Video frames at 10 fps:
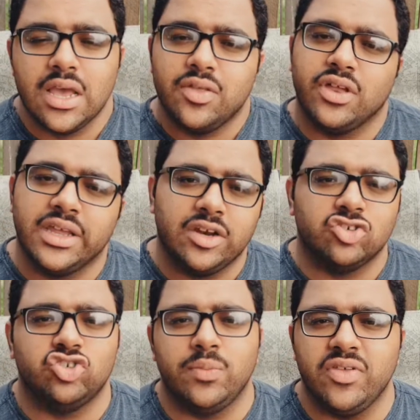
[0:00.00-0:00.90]
The leader
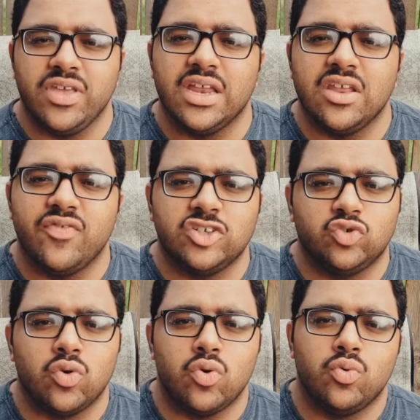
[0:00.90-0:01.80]
should be the
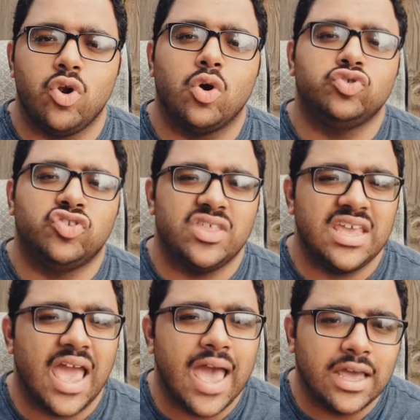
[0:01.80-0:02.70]
individual who knows
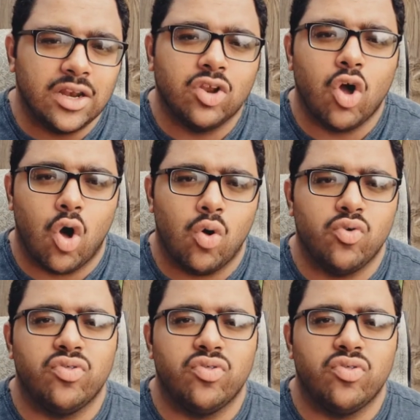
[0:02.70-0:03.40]
the end goal,